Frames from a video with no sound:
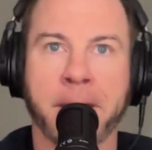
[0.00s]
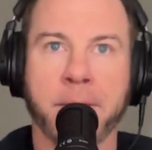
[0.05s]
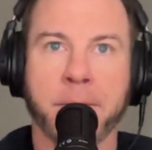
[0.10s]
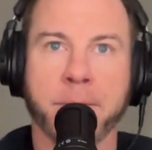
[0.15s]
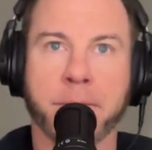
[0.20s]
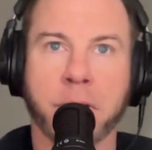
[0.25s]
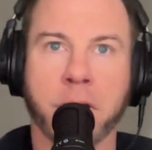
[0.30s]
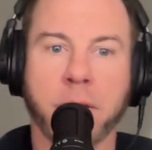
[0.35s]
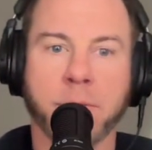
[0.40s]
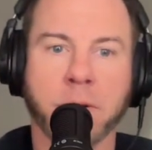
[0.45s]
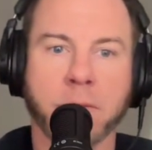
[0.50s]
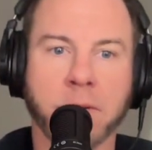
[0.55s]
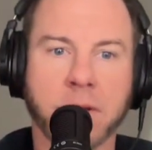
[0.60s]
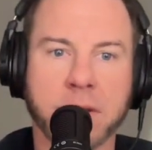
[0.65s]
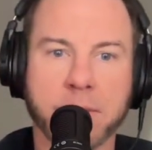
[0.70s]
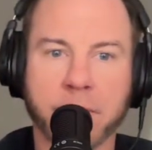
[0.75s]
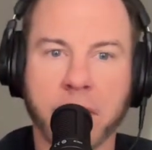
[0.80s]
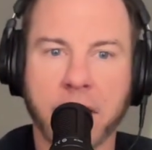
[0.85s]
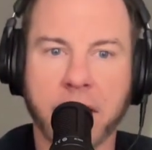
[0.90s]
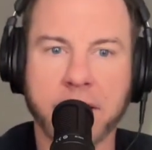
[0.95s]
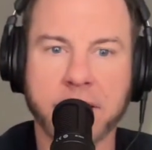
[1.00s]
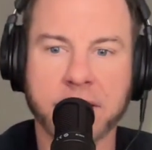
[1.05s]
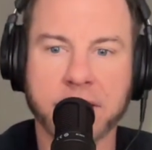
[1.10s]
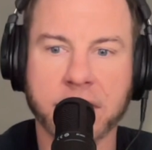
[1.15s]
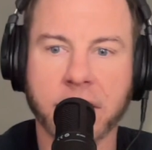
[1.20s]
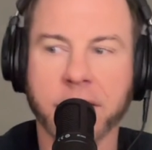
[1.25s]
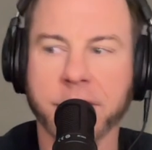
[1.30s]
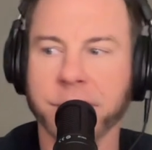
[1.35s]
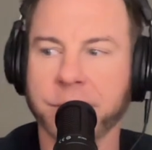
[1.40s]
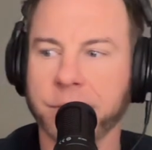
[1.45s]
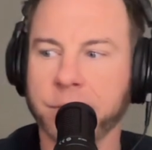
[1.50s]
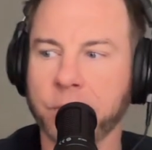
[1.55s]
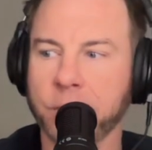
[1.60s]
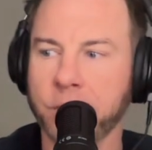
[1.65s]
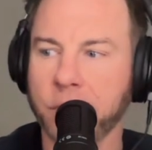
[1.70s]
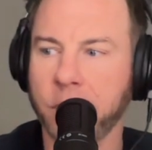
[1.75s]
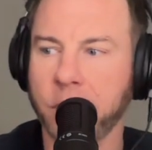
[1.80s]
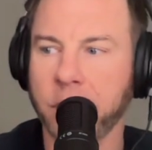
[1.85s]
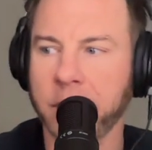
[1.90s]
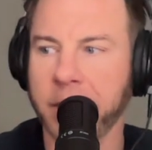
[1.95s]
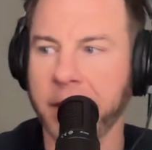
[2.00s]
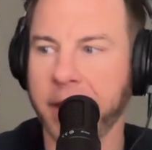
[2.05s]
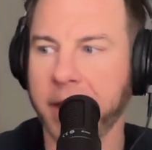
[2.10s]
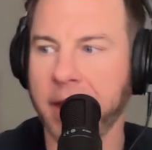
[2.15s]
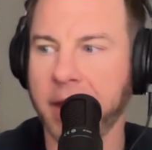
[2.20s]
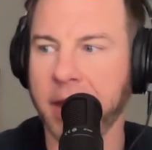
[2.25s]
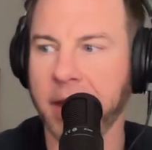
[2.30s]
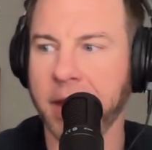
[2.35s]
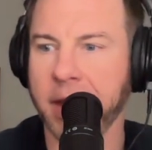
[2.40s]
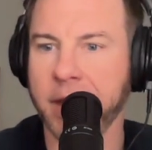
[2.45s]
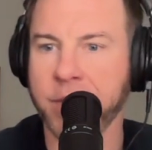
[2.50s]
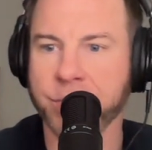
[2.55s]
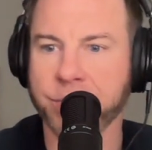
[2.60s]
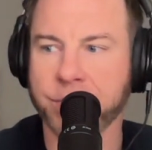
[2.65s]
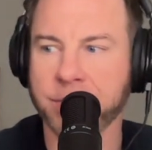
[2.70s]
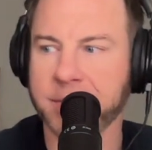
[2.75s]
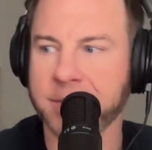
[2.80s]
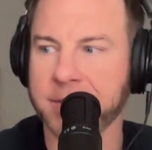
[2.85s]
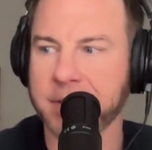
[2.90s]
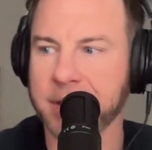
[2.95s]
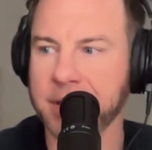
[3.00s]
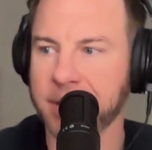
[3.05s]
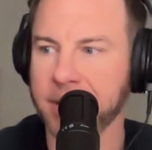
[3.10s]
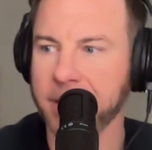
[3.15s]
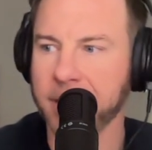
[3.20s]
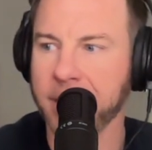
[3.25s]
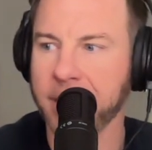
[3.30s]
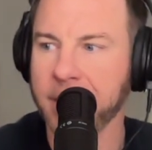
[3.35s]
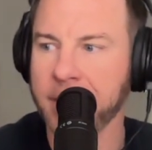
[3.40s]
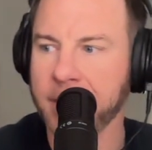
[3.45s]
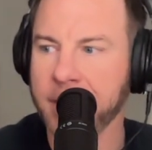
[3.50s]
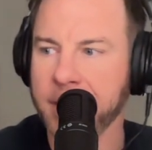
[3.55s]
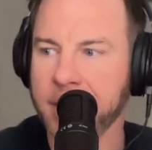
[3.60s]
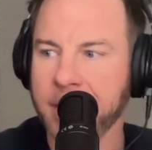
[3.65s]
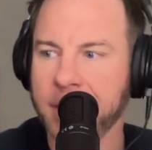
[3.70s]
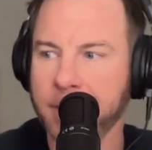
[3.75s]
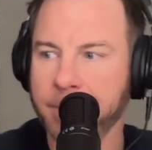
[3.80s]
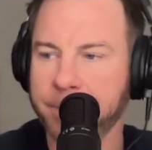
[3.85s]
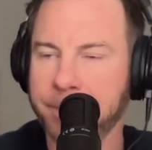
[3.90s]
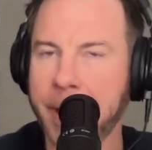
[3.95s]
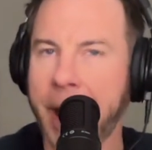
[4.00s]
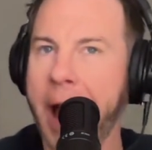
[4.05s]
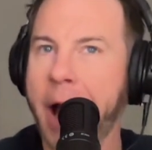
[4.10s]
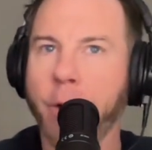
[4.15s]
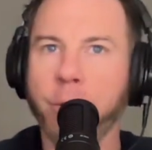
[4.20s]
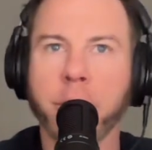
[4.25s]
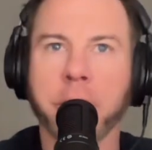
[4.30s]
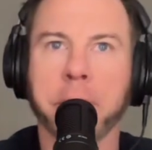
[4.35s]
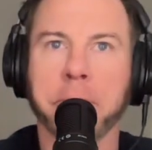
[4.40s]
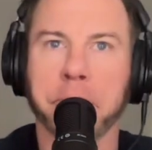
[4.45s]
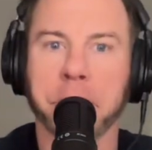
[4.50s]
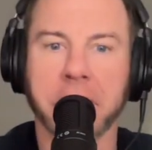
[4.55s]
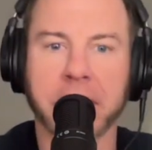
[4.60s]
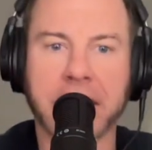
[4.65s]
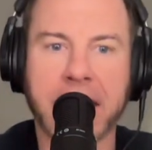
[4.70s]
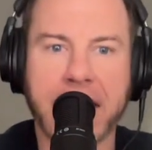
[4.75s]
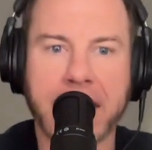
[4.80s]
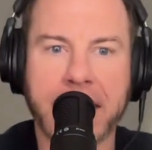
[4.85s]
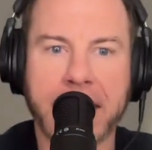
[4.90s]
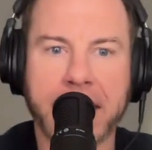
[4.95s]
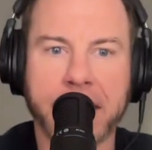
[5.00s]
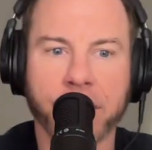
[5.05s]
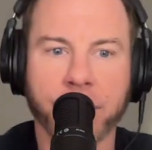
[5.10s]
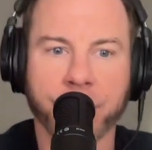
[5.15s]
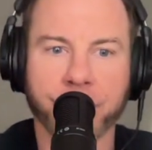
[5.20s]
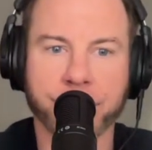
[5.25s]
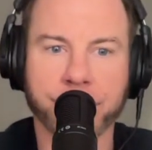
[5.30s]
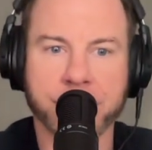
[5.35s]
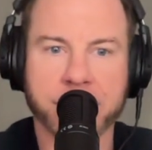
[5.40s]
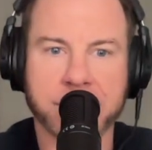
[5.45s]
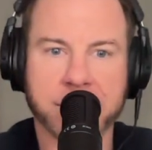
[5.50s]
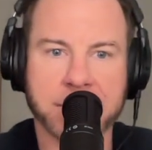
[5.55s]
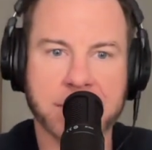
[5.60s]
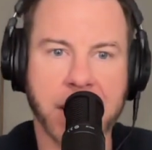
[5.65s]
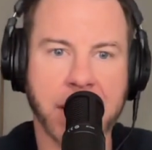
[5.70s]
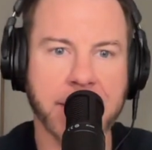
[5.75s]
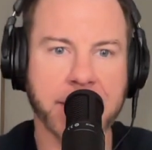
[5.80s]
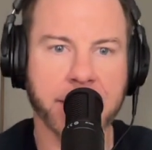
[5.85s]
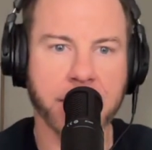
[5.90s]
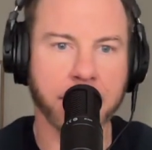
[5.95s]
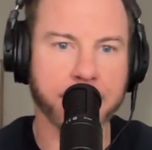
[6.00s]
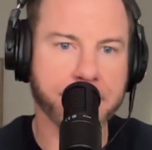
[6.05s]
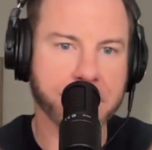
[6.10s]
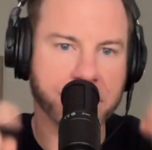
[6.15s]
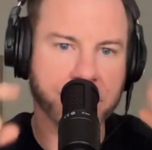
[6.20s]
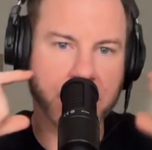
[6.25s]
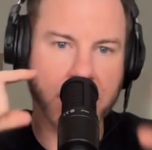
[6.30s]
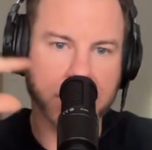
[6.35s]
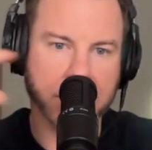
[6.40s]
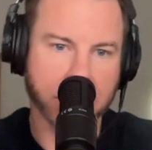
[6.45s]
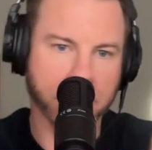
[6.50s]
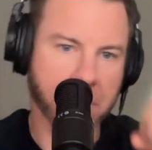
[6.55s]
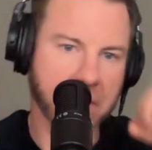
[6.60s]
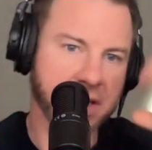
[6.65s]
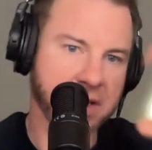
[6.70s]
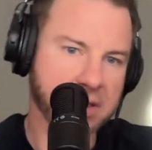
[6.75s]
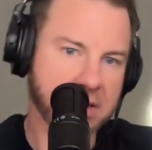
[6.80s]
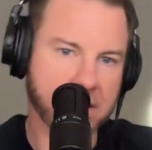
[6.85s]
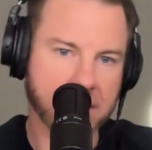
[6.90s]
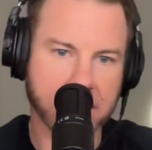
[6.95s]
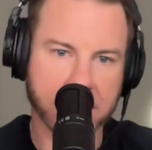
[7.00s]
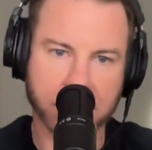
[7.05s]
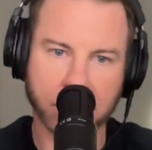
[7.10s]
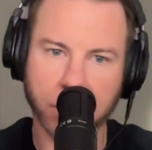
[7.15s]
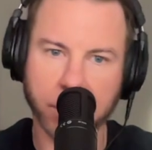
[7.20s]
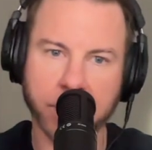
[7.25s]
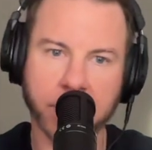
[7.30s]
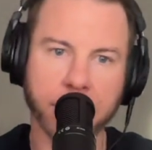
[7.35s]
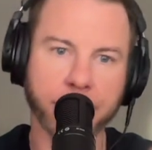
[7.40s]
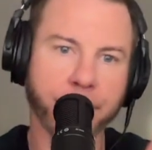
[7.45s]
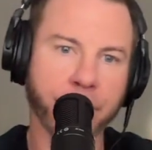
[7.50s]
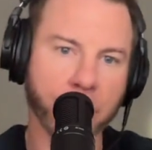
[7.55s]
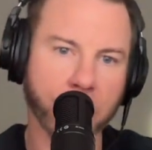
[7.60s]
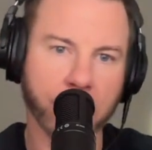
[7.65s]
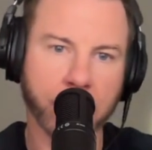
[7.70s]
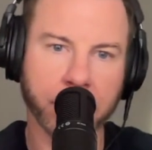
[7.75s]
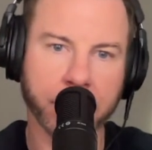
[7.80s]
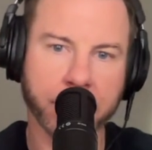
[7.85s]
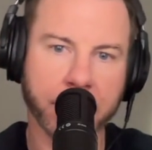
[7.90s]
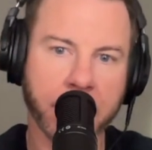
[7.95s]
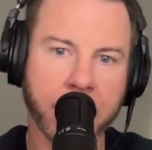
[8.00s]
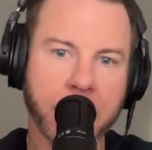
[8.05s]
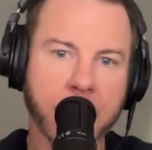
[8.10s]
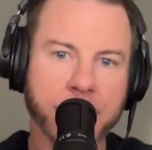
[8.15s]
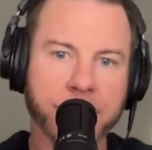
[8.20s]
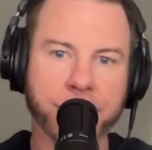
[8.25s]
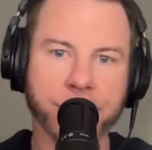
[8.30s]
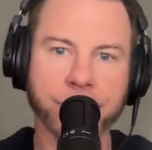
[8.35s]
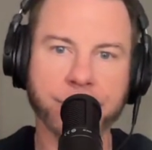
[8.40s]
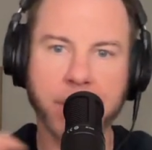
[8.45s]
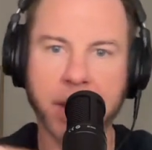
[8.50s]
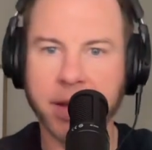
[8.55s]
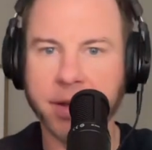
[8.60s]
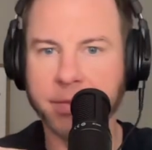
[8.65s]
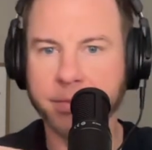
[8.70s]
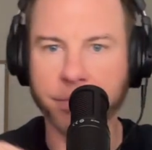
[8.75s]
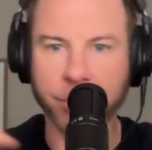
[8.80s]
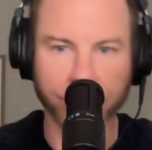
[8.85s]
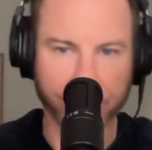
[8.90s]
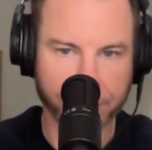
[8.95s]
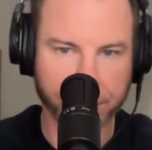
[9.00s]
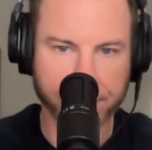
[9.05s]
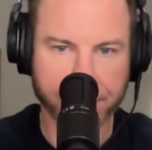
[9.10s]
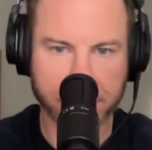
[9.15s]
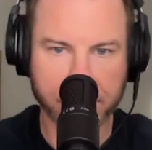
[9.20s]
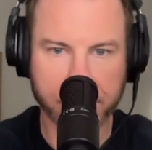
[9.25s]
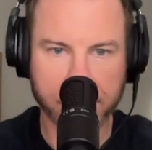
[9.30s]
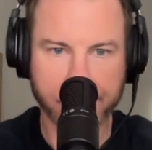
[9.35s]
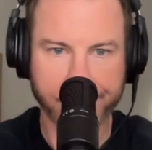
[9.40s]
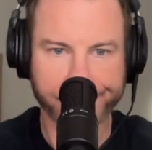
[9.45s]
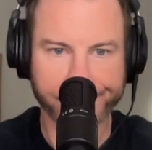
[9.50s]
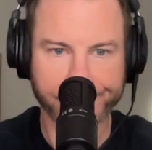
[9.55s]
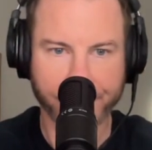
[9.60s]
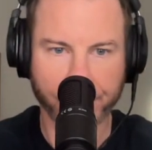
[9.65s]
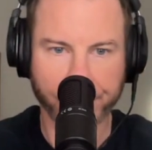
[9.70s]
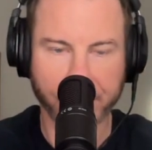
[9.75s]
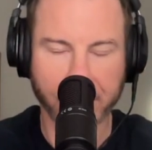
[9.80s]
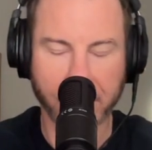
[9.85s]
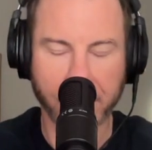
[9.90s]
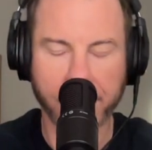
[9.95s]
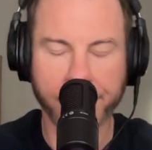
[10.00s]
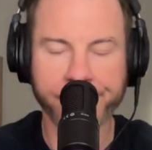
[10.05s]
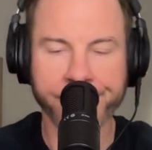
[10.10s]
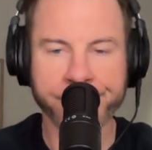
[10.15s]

probably bisexual, interesting power play who's setting up chess pieces on the board to make moves. Okay?